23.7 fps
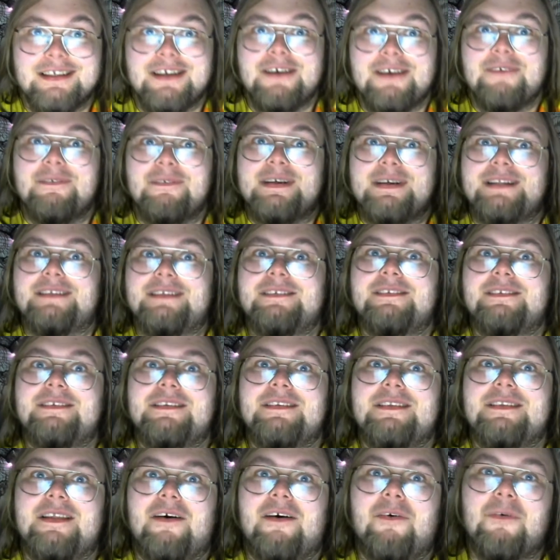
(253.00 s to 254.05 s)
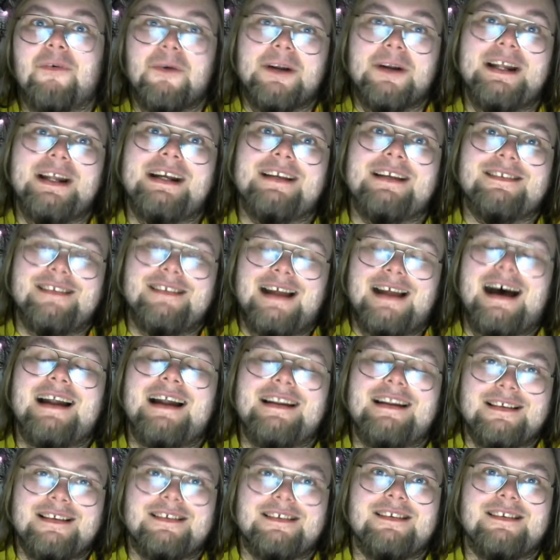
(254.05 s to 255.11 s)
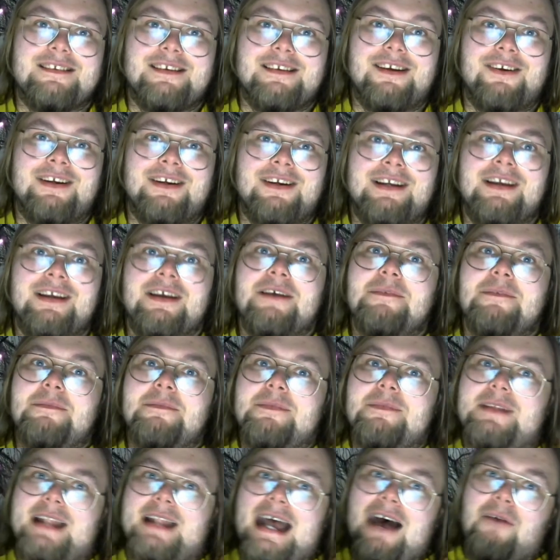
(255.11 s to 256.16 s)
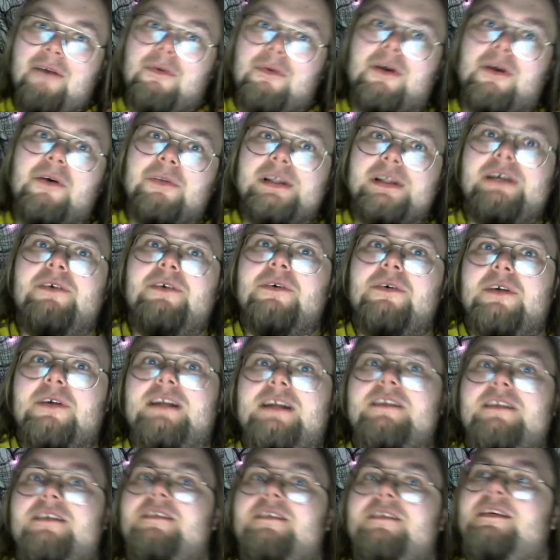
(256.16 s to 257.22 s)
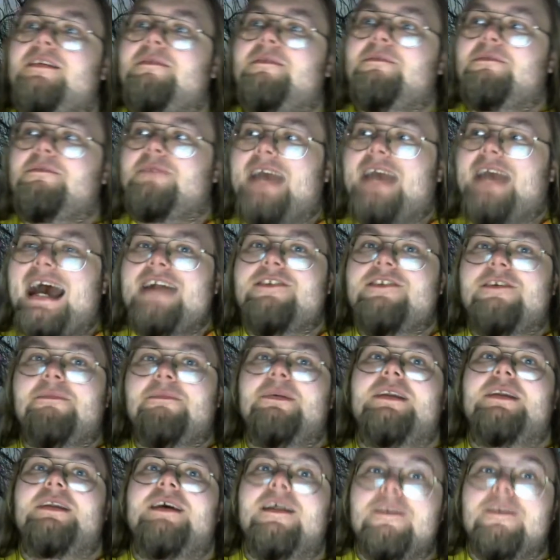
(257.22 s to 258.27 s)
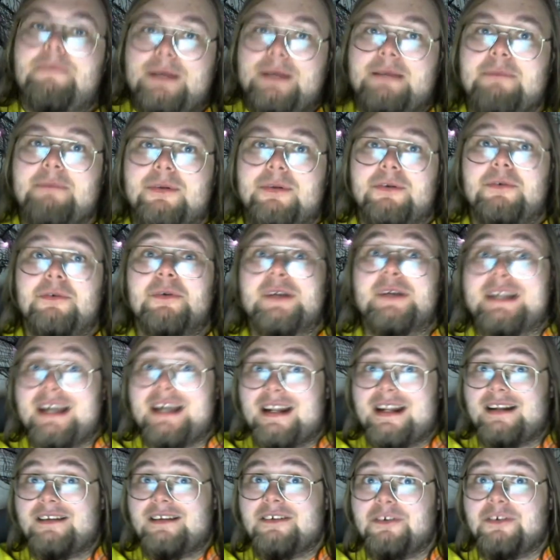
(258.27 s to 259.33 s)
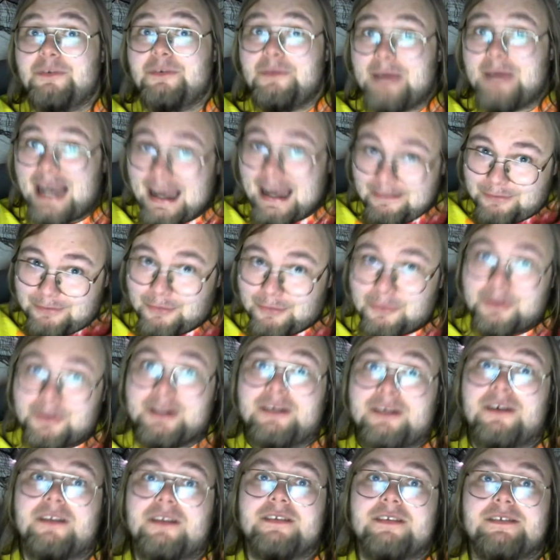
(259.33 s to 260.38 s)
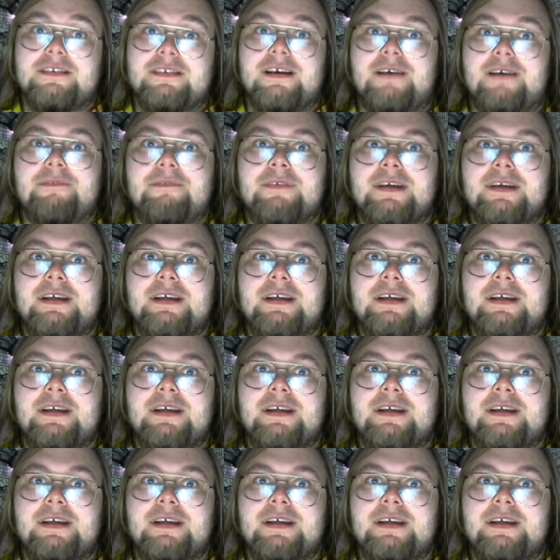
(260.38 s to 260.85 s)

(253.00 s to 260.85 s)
The hoarding is not necessary. Now we're only hoarding to catch up with the other people who have hoarded all this stuff.